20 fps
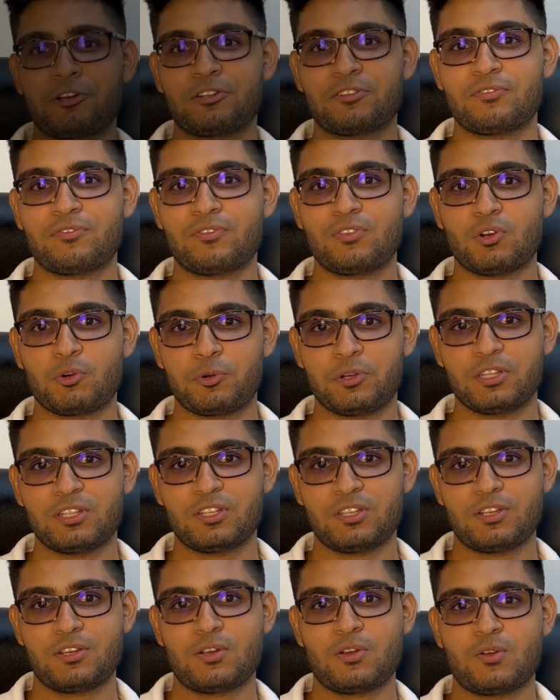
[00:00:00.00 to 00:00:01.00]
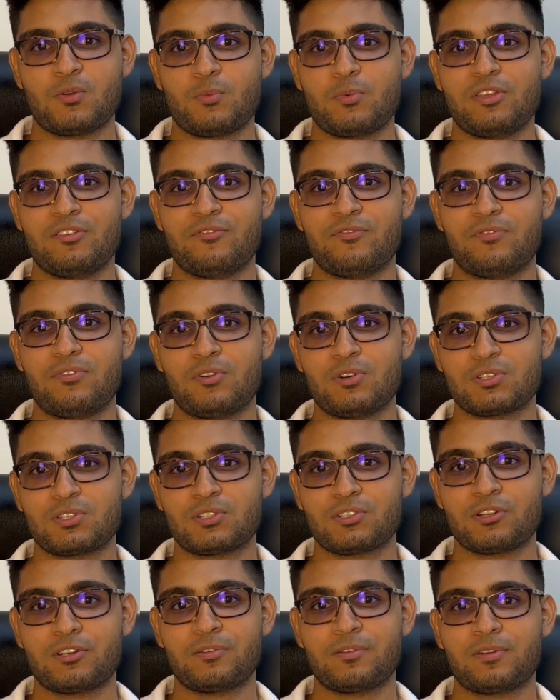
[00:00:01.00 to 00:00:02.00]
at Floret, we
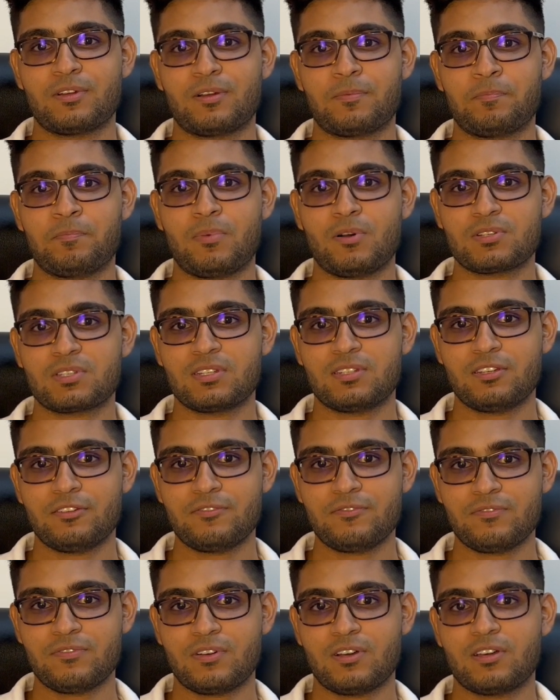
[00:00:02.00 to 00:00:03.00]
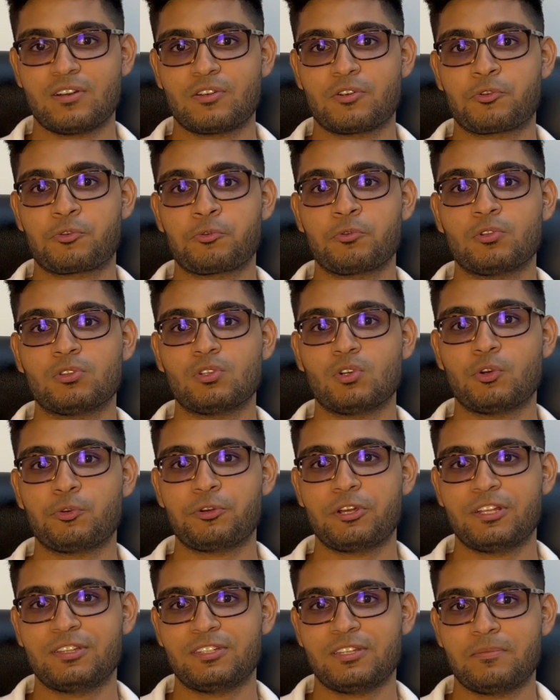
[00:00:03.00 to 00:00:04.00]
foster a positive and a
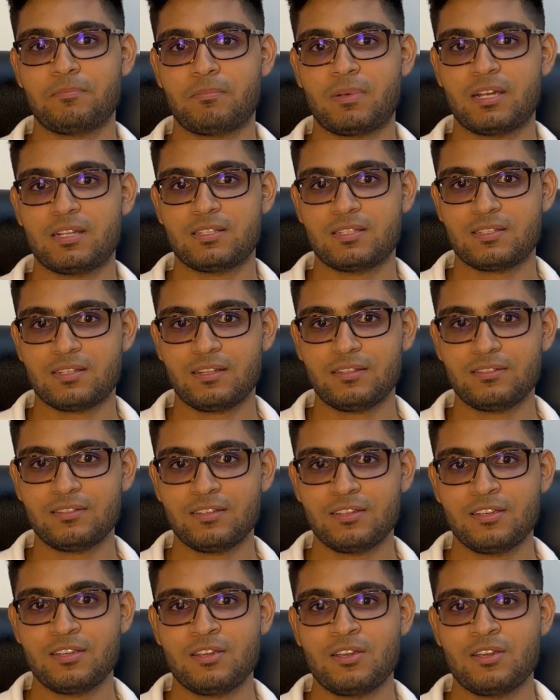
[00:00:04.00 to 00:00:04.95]
growth-oriented mindset